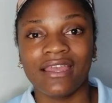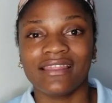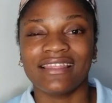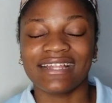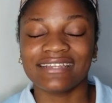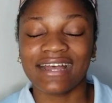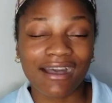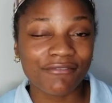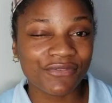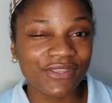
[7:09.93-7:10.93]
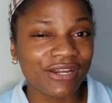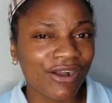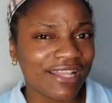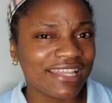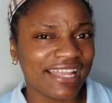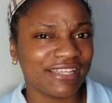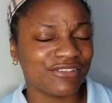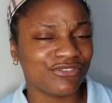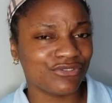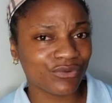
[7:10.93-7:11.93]
that have their online
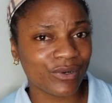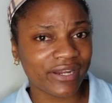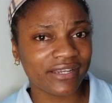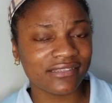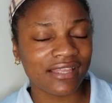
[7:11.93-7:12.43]
stores.